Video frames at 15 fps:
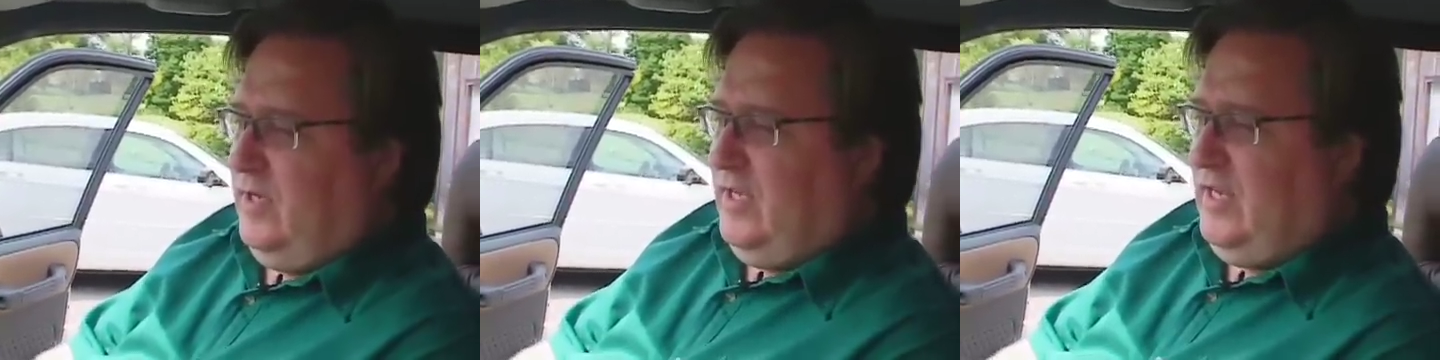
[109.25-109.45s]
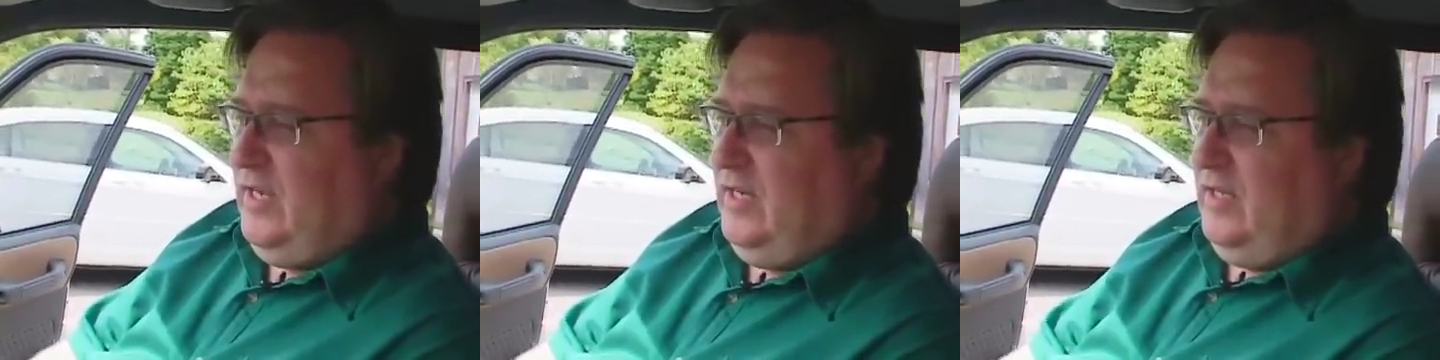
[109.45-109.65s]

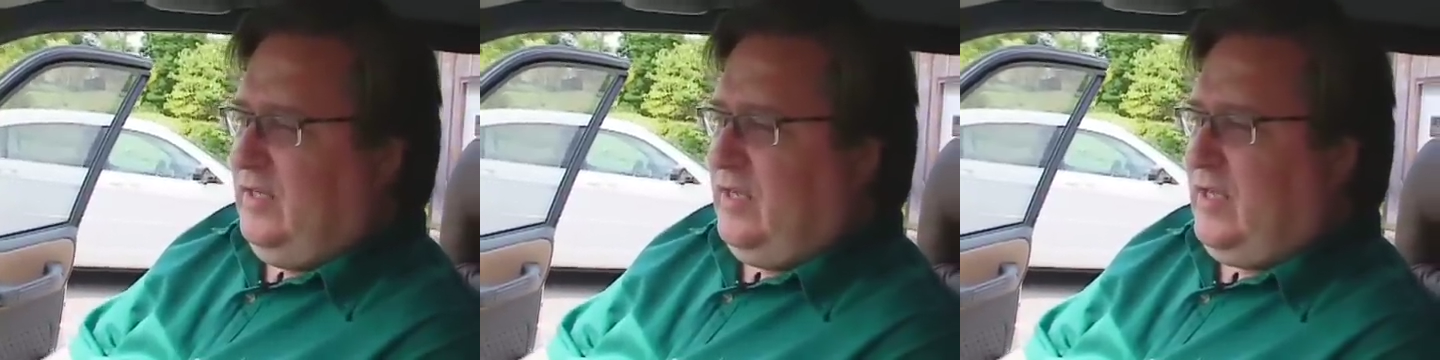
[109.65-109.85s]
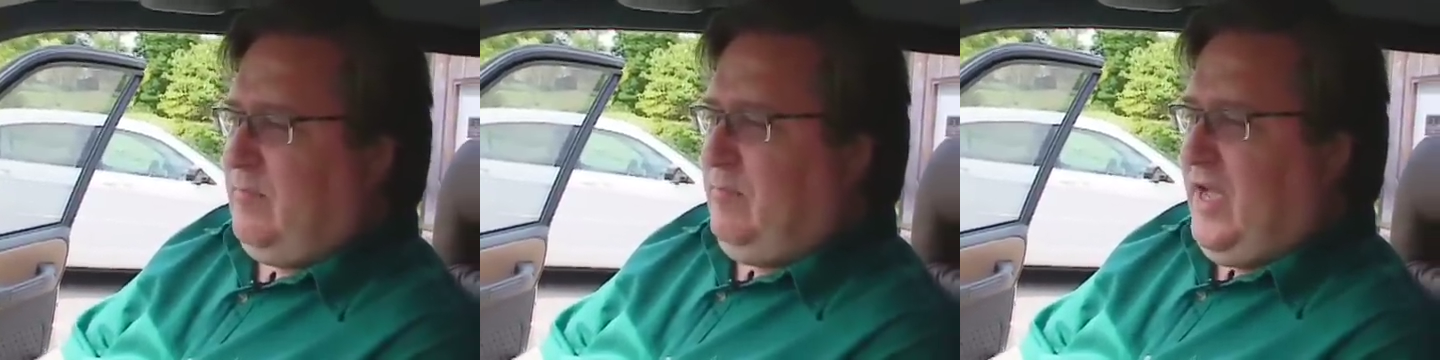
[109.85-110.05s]
heating
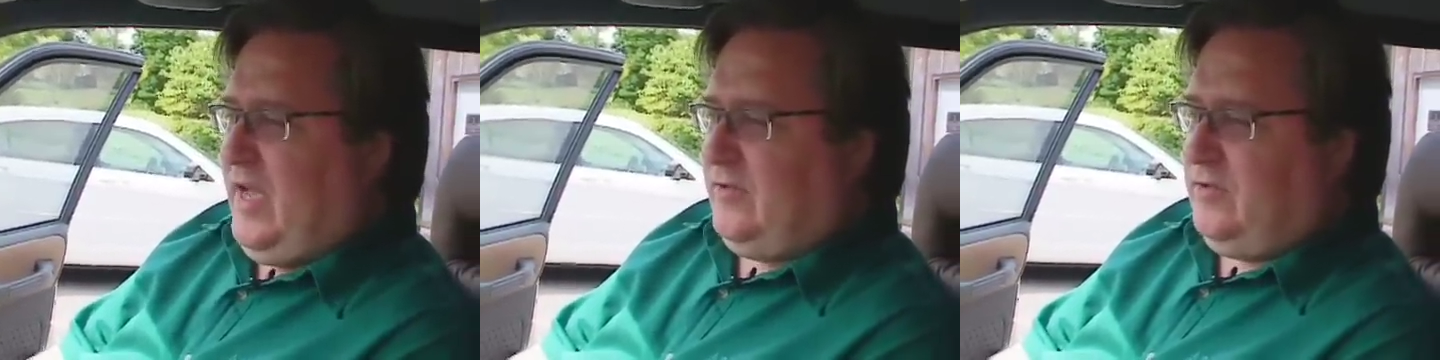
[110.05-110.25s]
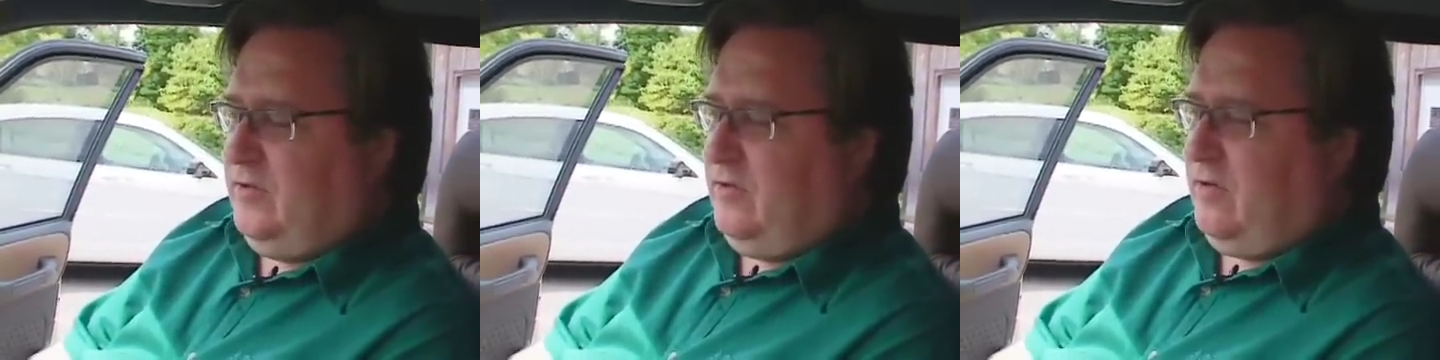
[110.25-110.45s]
the
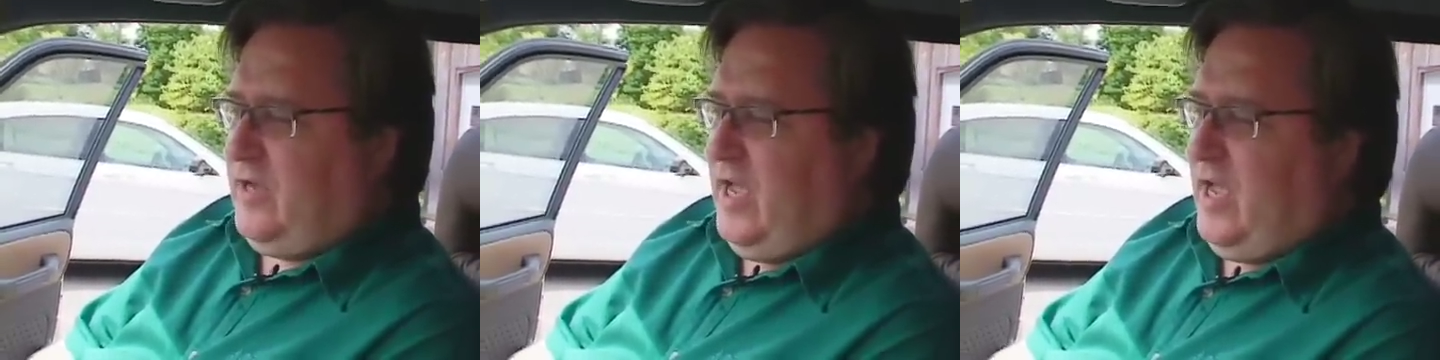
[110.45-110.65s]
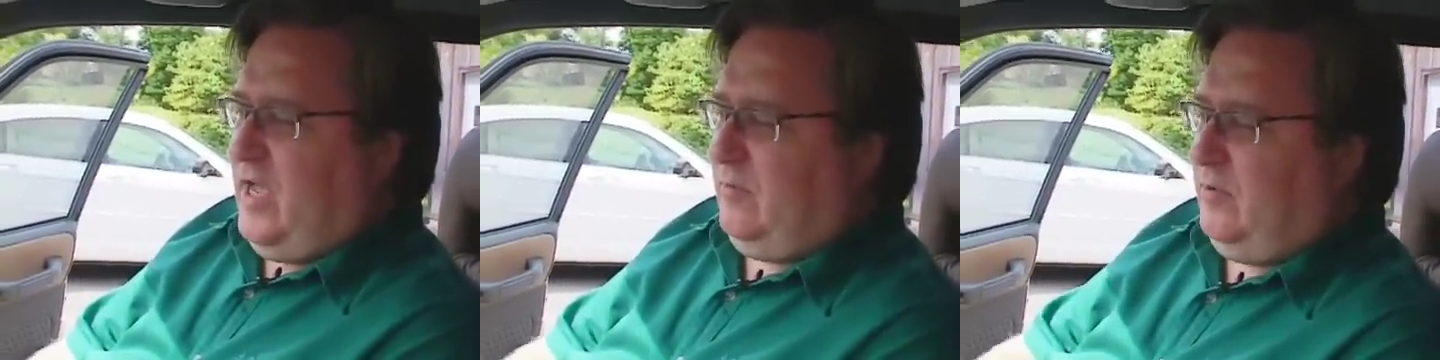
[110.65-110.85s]
passenger
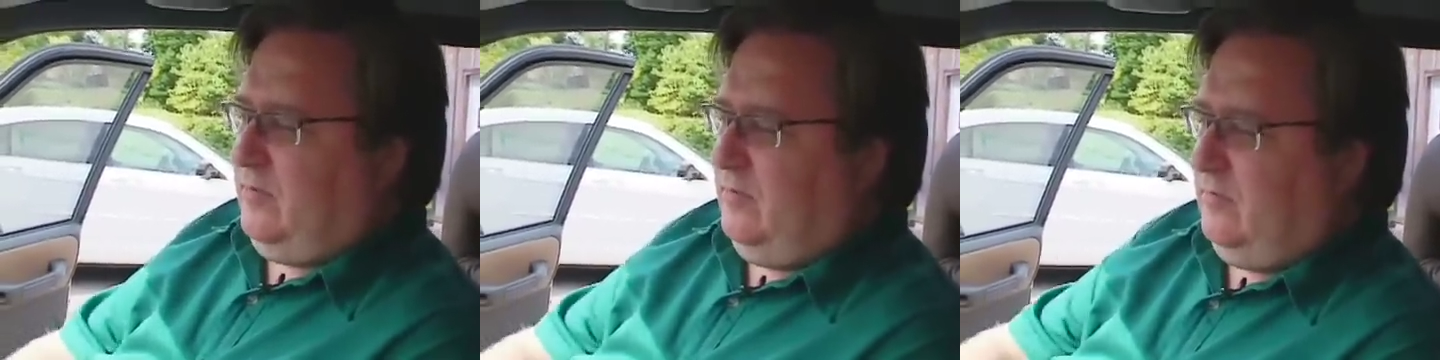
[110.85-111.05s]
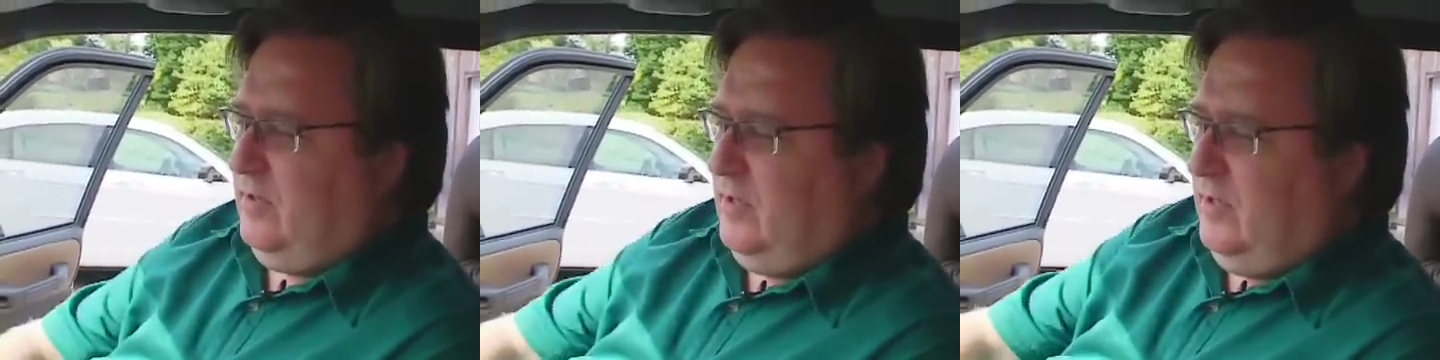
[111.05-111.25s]

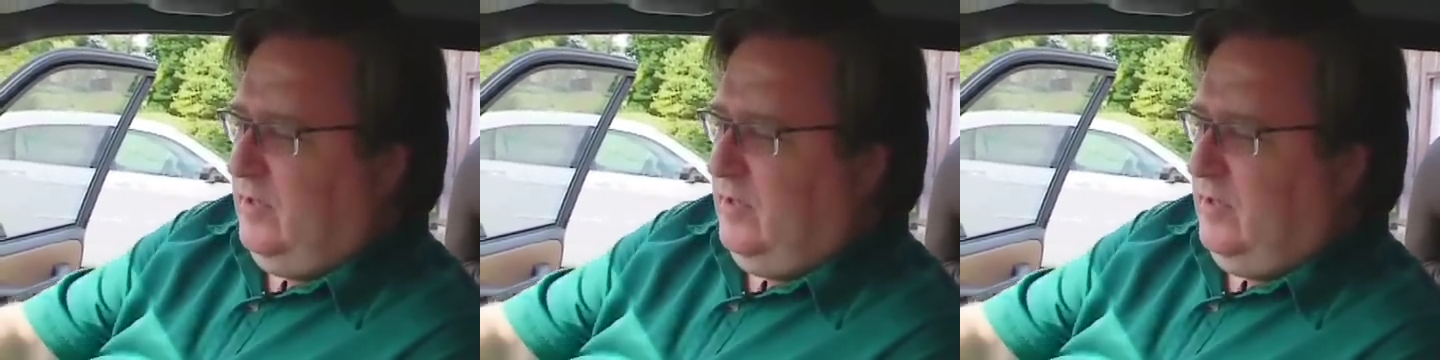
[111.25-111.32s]
cabin.